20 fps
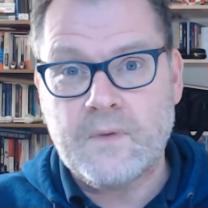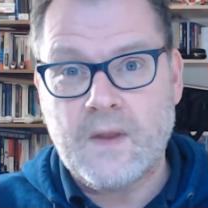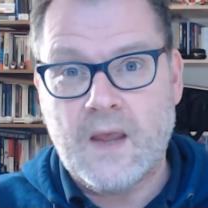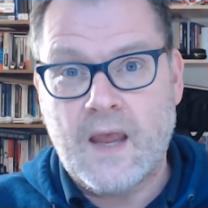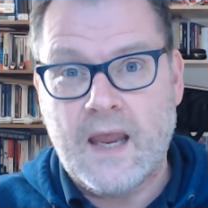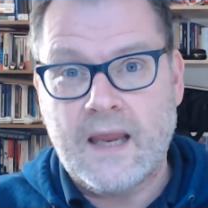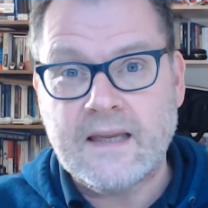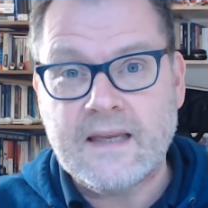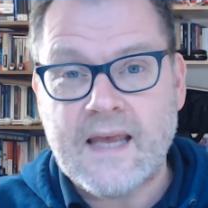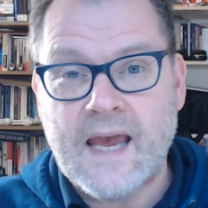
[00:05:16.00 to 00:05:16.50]

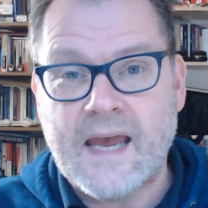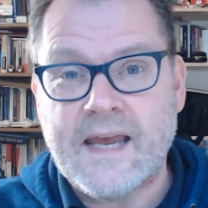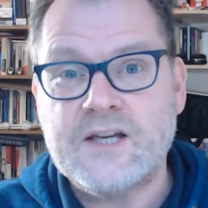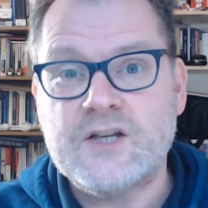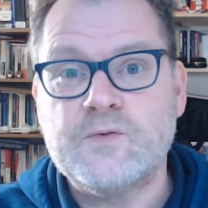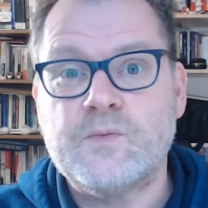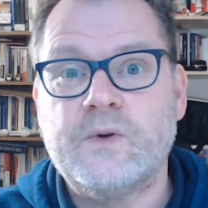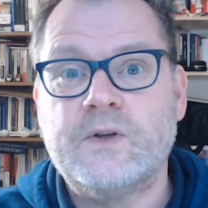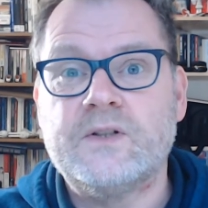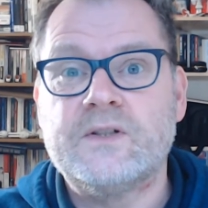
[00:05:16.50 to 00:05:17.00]

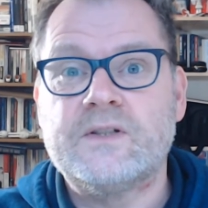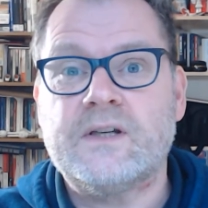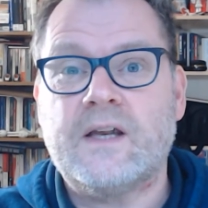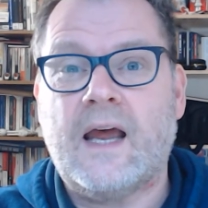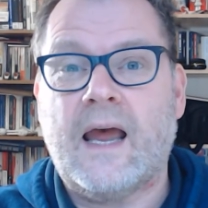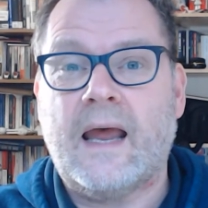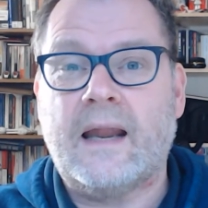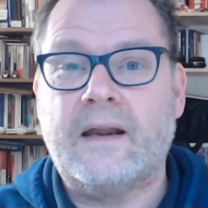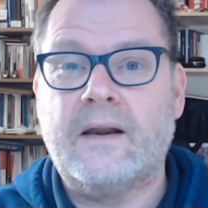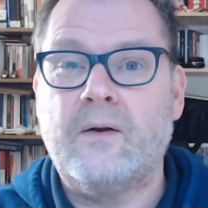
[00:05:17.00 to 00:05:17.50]
engagement,
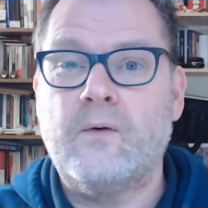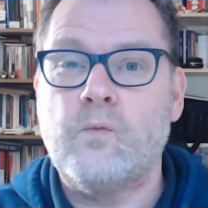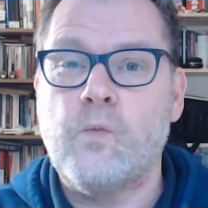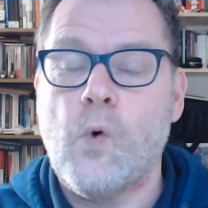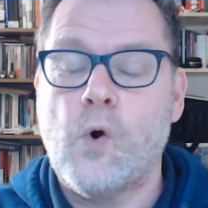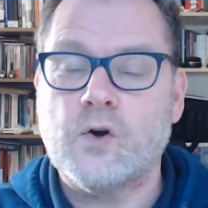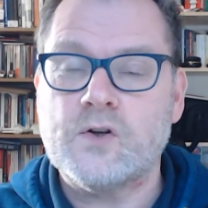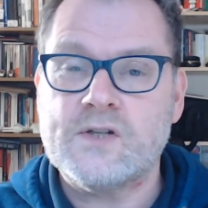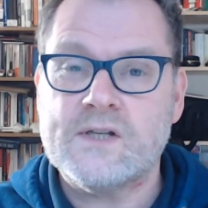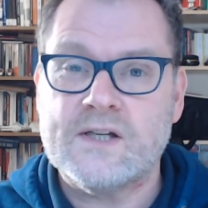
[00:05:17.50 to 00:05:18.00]
and
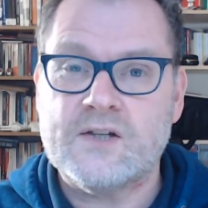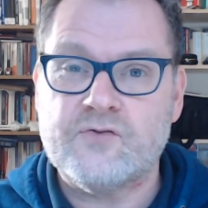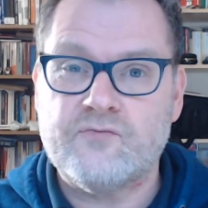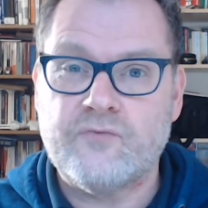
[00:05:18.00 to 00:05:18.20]
what's its